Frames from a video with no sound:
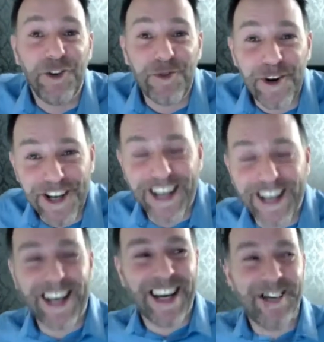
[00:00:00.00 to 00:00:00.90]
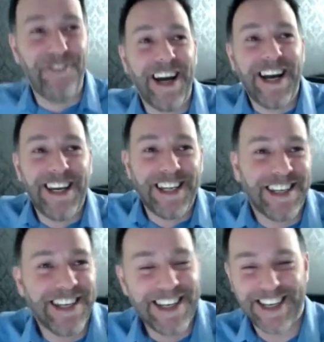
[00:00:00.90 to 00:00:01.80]
You know what? If
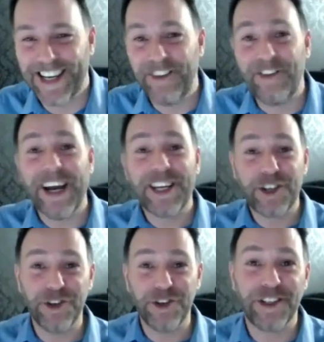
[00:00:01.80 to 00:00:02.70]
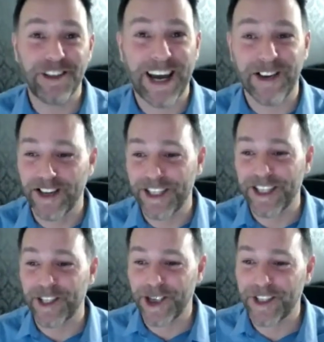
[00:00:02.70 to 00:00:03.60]
I could, I
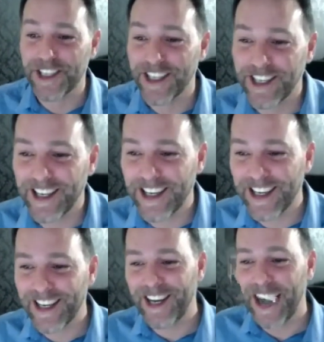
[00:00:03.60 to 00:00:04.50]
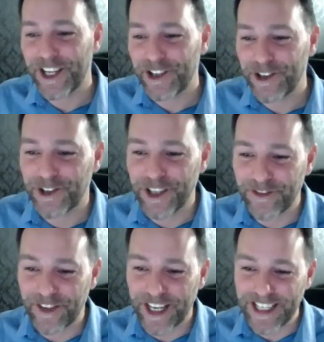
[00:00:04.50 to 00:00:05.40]
honestly would. If I could do
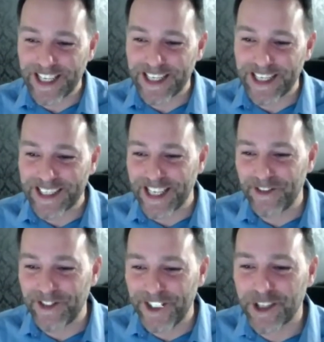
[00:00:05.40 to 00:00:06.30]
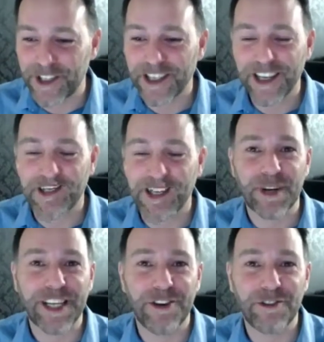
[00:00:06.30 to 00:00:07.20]
that, Vanessa, I definitely would
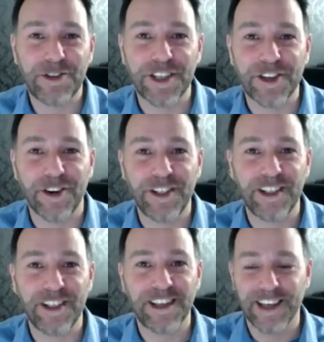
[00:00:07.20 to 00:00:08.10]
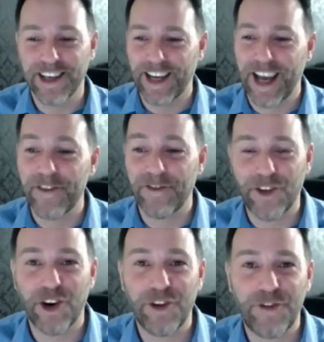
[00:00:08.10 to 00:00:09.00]
bring you all to Scotland
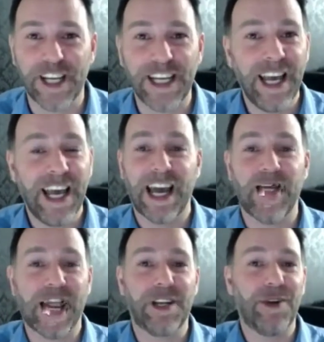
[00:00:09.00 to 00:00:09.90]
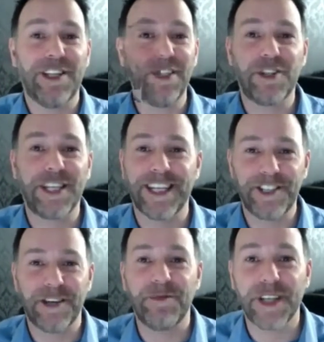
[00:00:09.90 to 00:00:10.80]
for free. And when I win the lottery
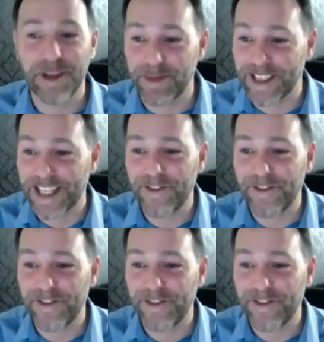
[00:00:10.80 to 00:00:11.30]
or something, I'll